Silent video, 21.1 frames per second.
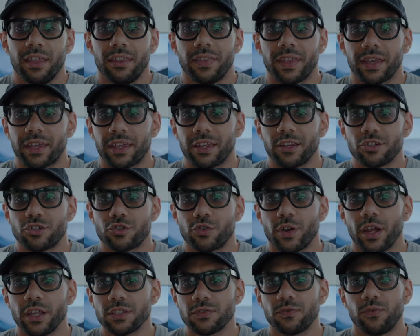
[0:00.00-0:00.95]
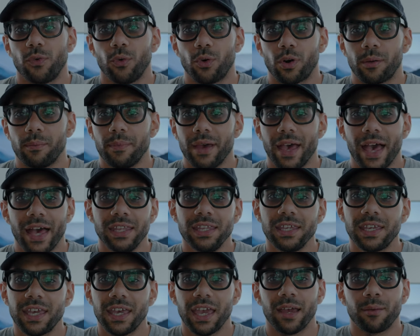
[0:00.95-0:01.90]
that can transform
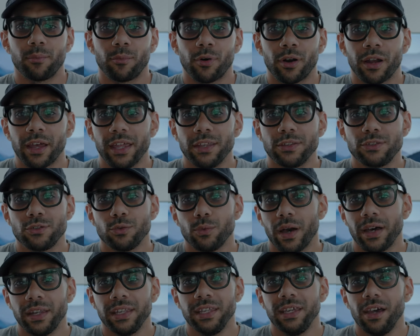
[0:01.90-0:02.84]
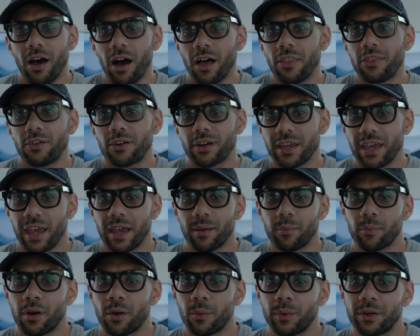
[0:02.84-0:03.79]
any camera into any other
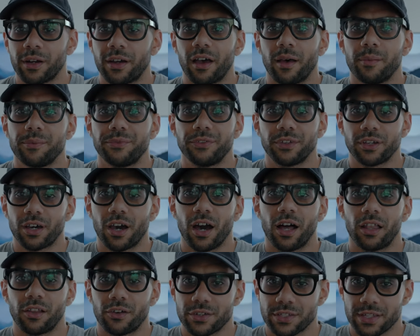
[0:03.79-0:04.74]
camera when it comes to color